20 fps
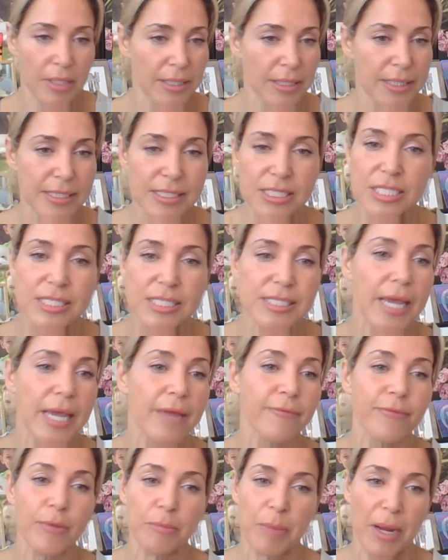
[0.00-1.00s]
this just
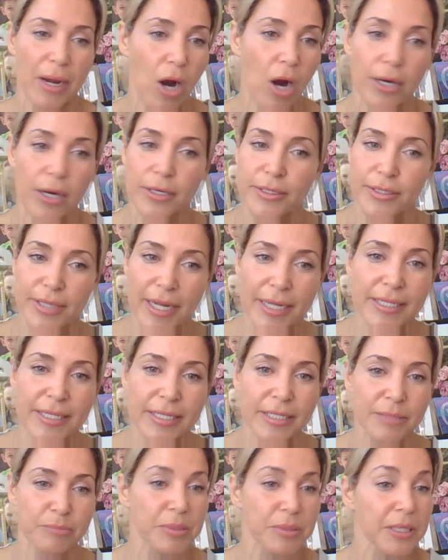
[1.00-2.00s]
came from my heart. I
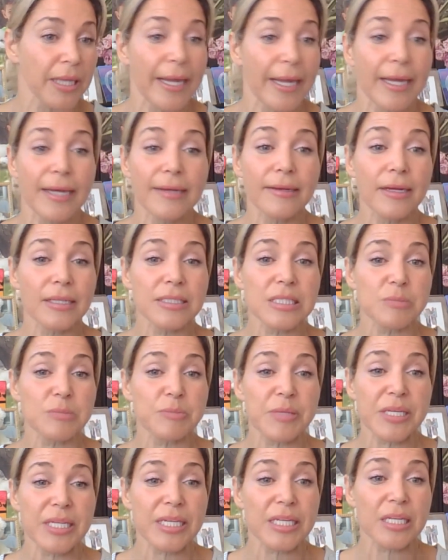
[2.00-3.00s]
didn't plan on
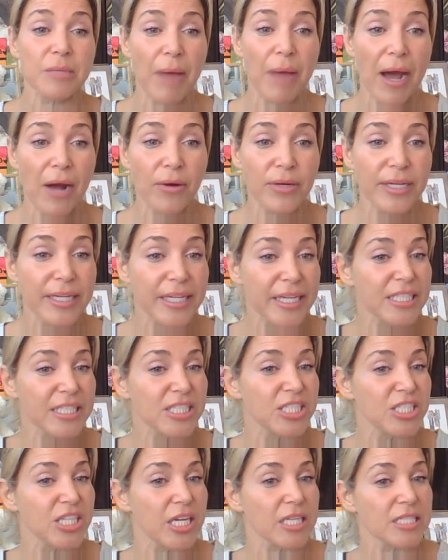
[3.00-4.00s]
speaking about it.
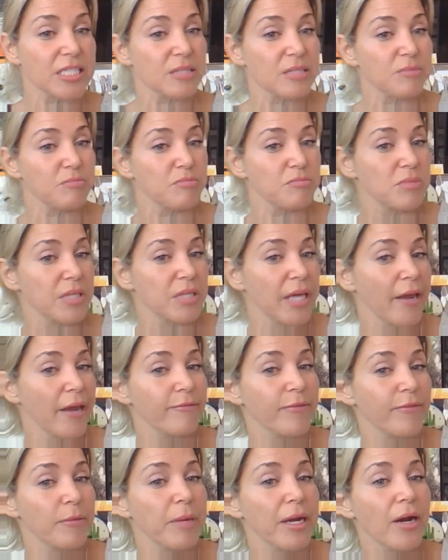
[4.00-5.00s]
It just
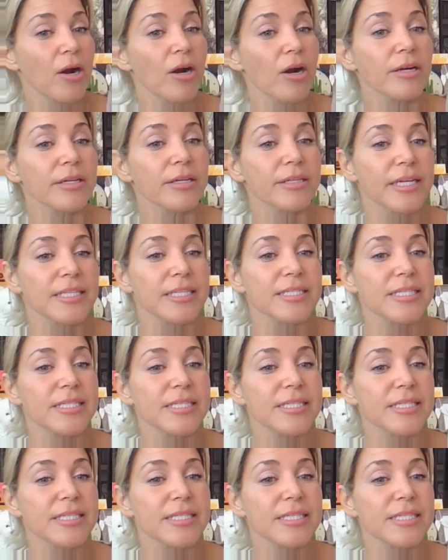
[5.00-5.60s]
came from my heart. And I